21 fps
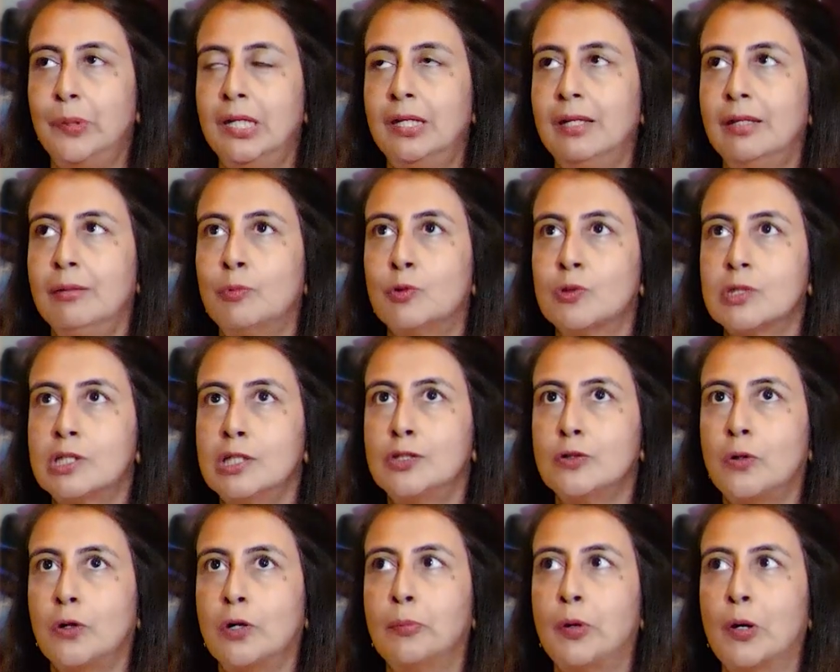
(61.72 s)
been mostly
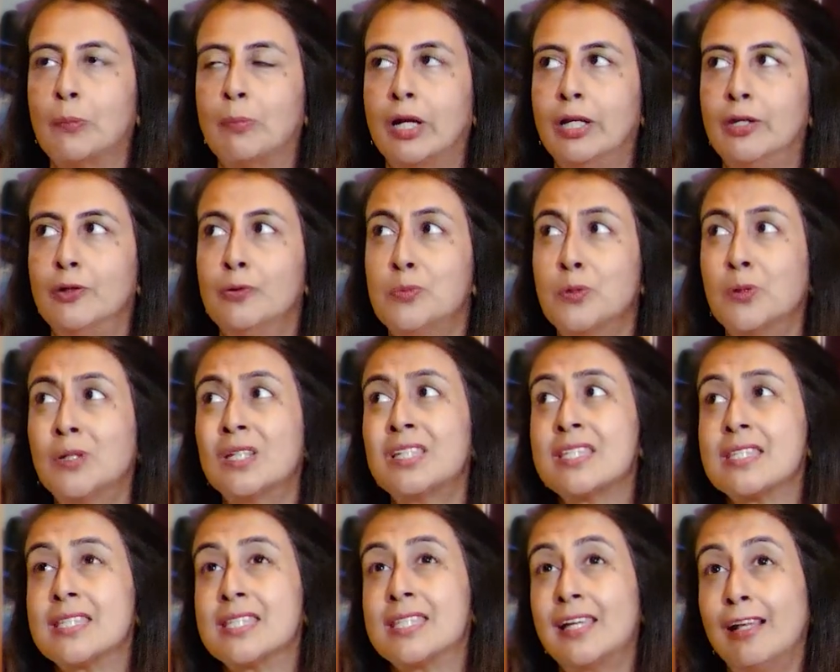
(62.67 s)
talking about my new book.
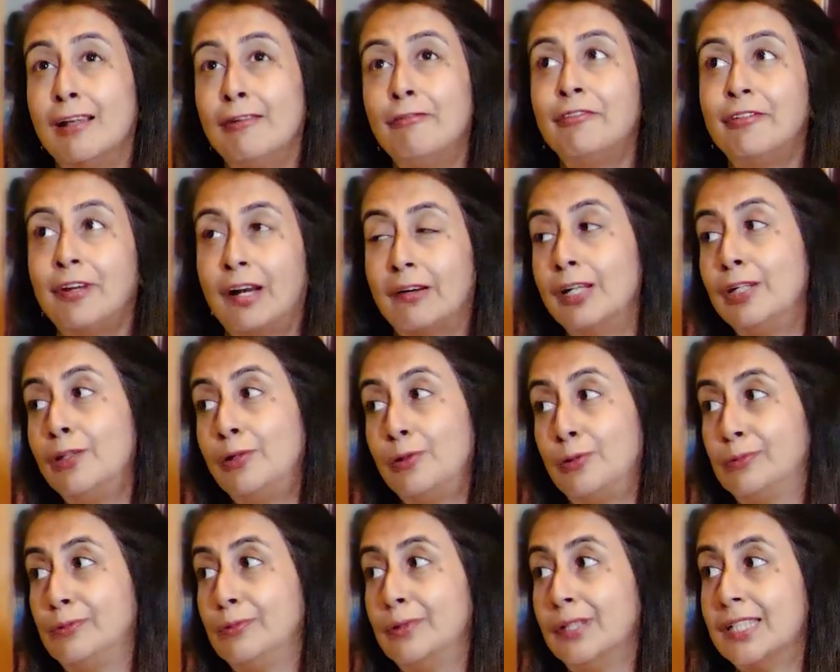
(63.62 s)
It's still very
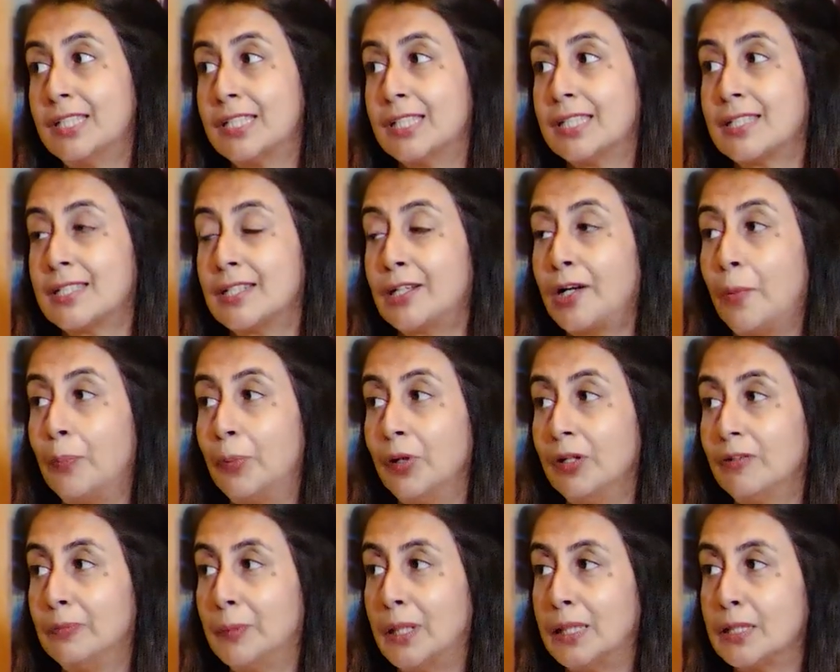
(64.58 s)
new. It's just a
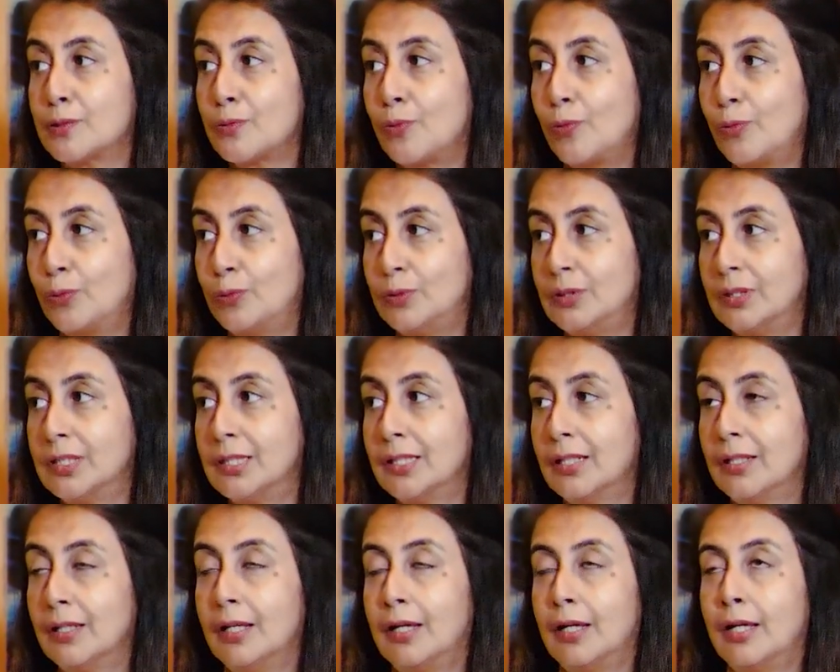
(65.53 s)
couple of months old.
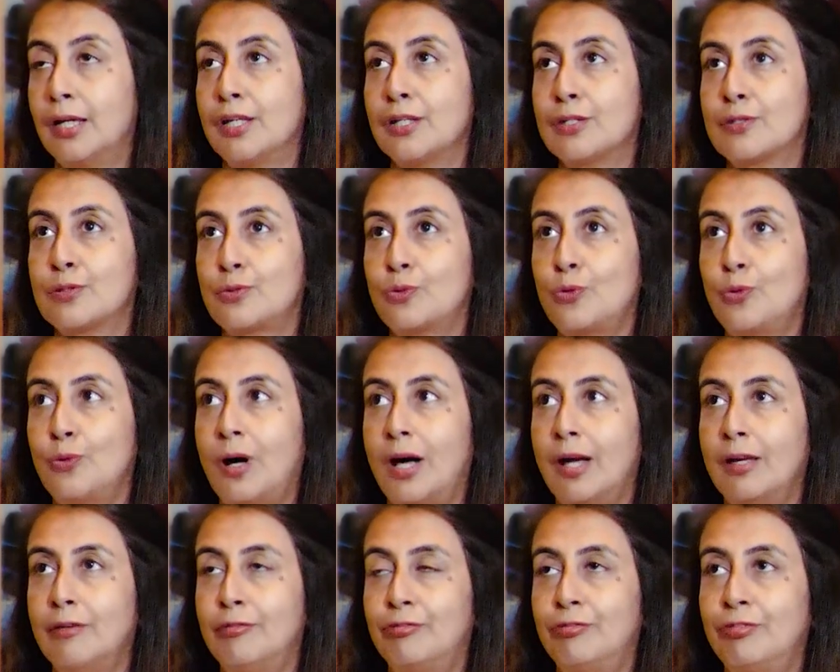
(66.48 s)
So
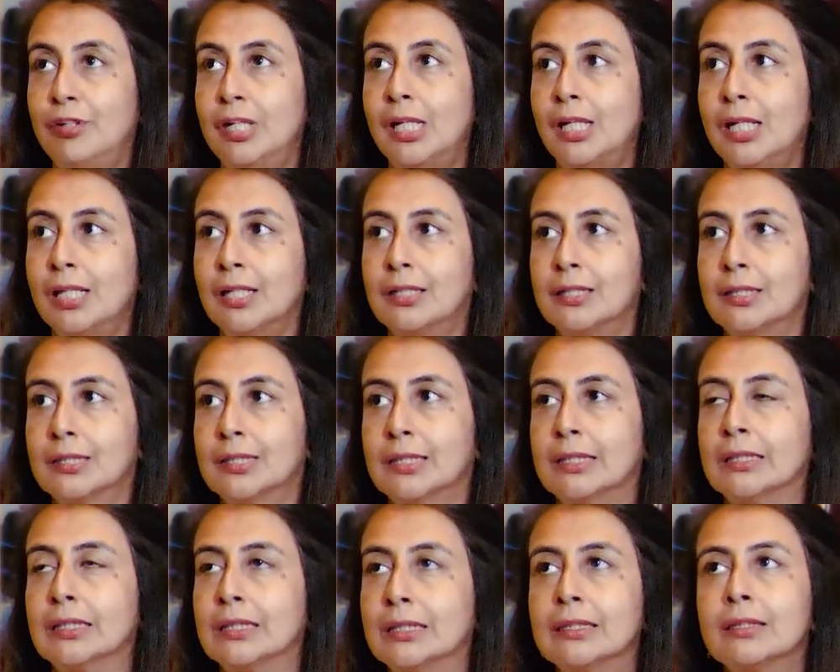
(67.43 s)
I feel a
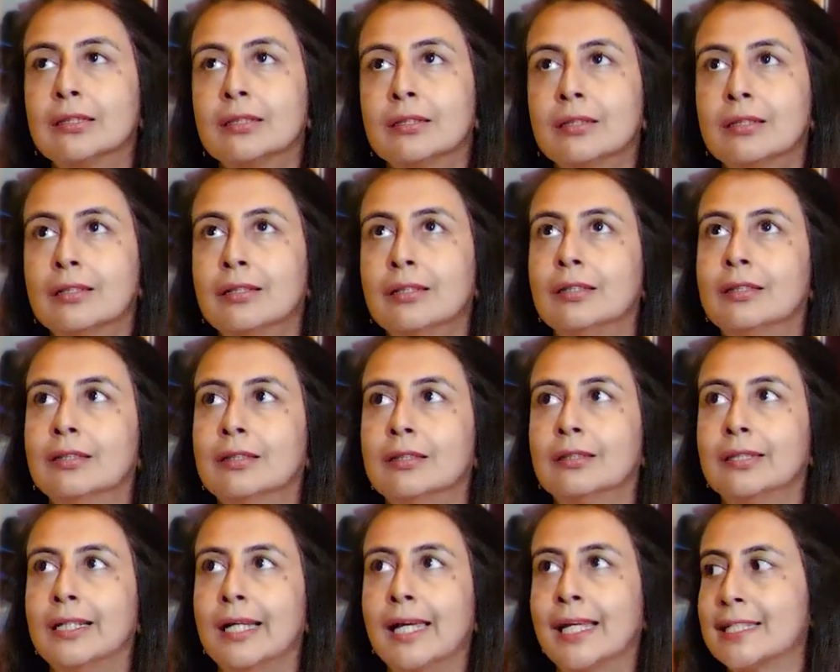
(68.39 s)
certain
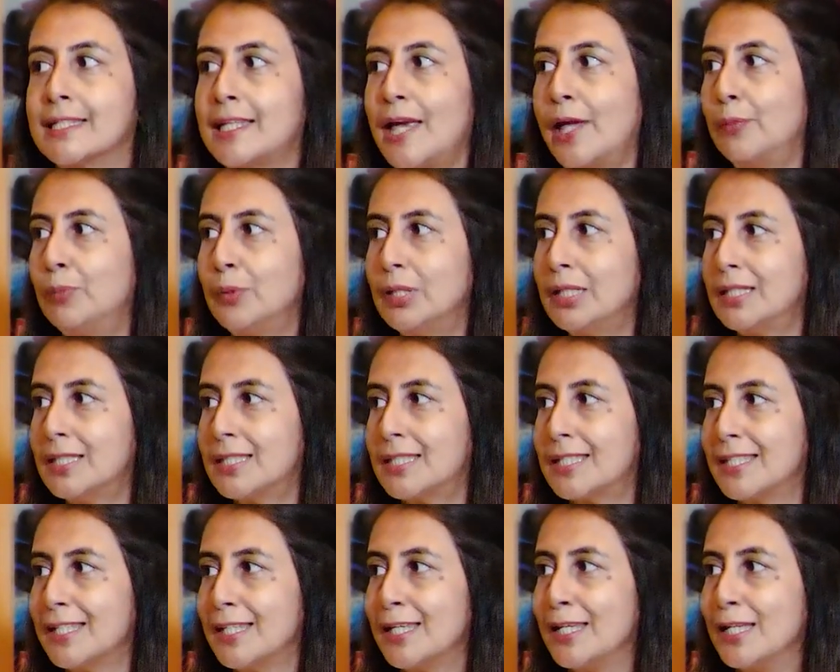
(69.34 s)

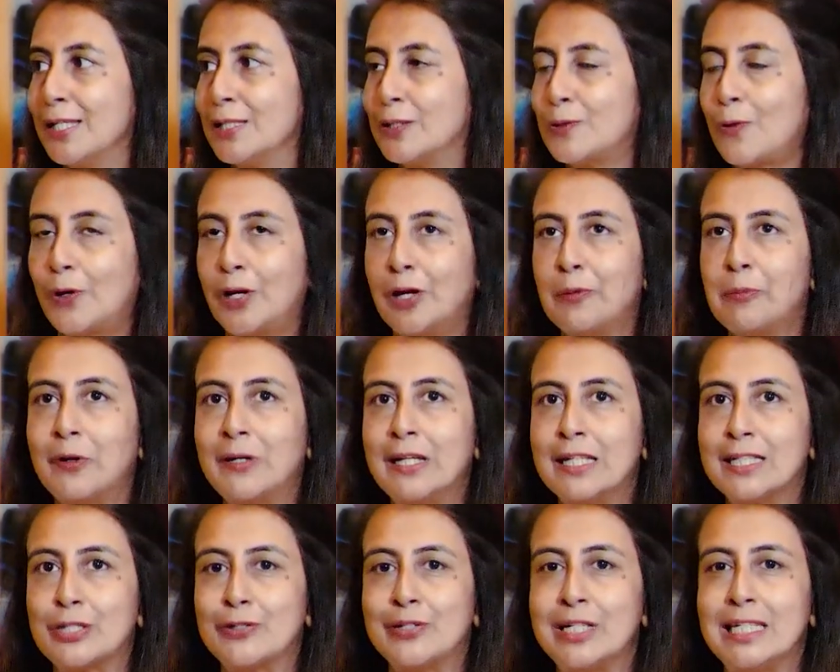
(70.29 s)
excitement talking about
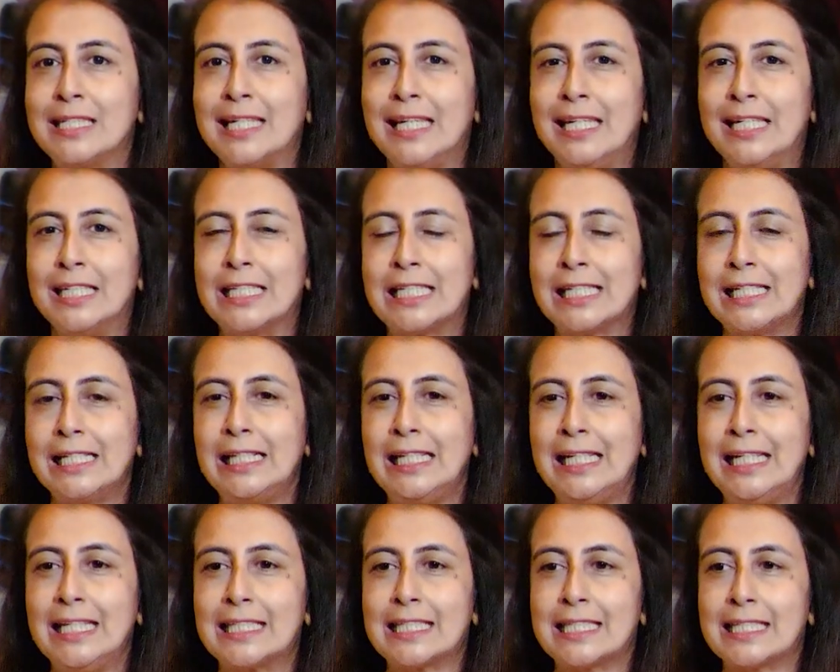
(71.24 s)
History's Angel.
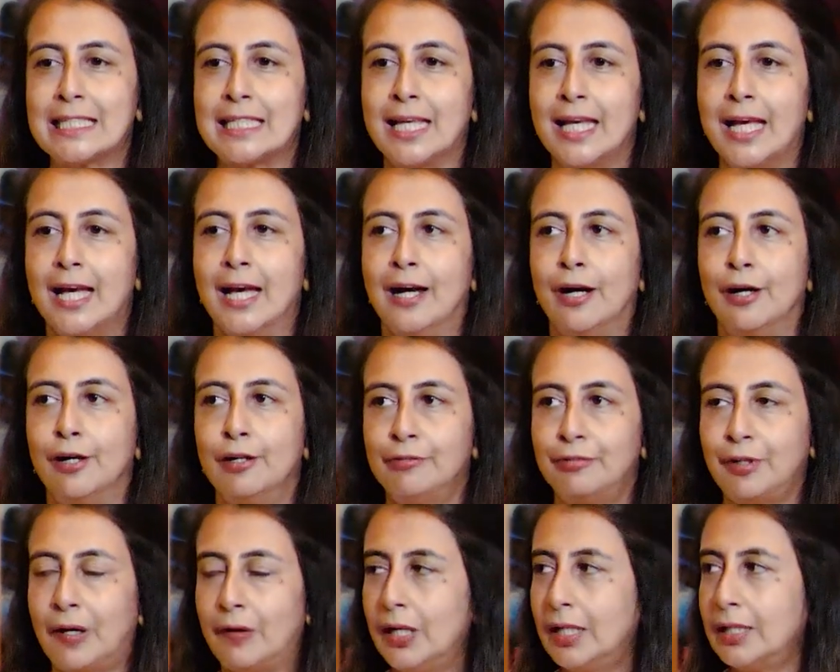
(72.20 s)
It's a
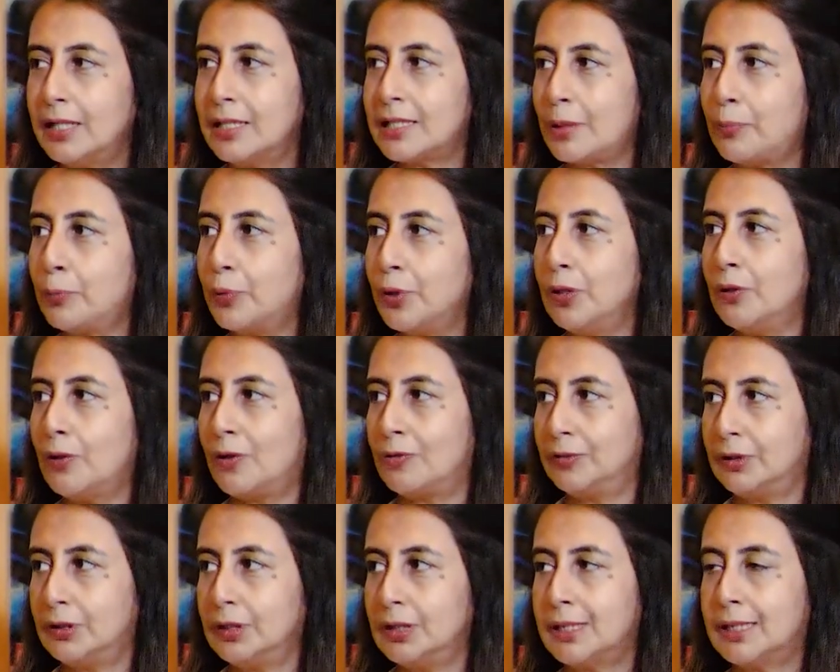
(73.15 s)
very contemporary
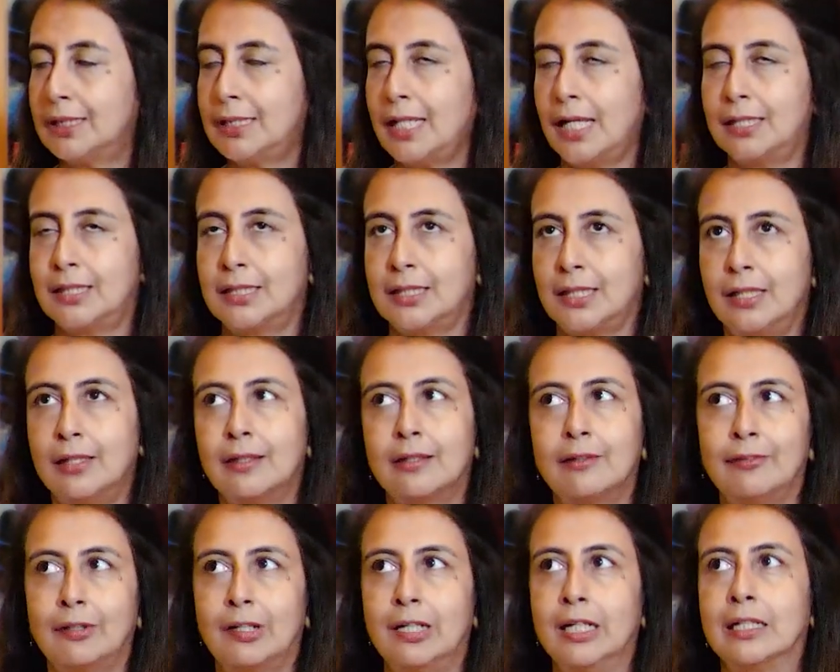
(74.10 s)
novel set in
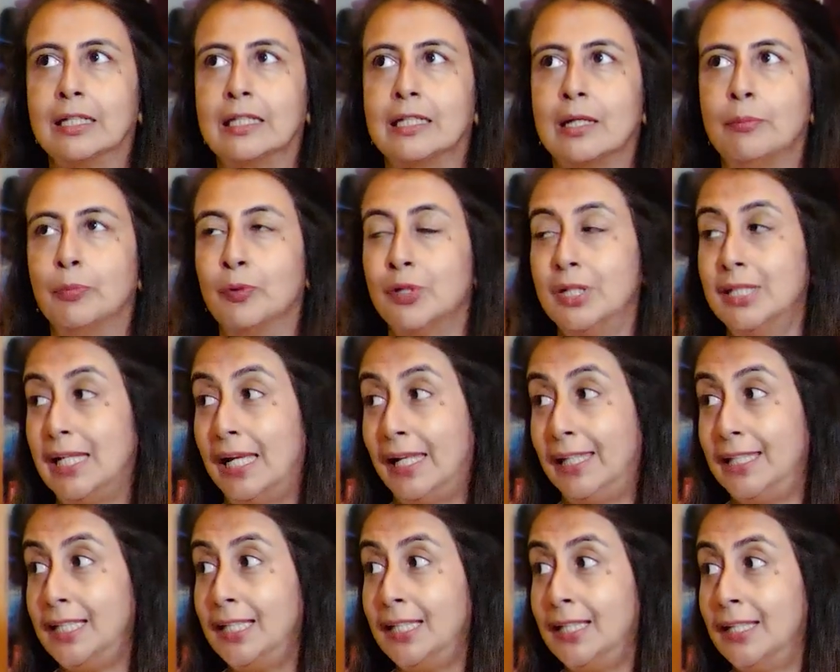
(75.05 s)
a very contemporary
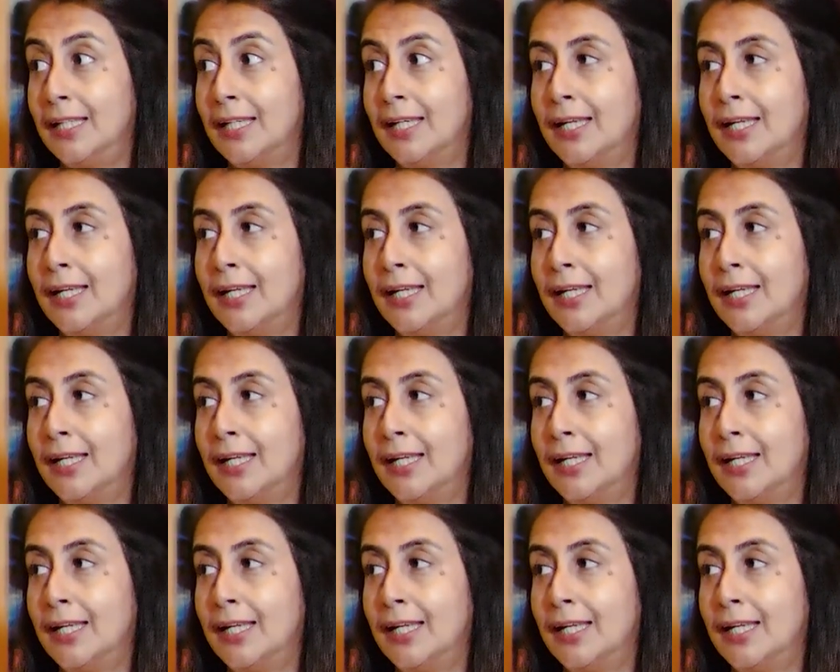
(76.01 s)
Delhi.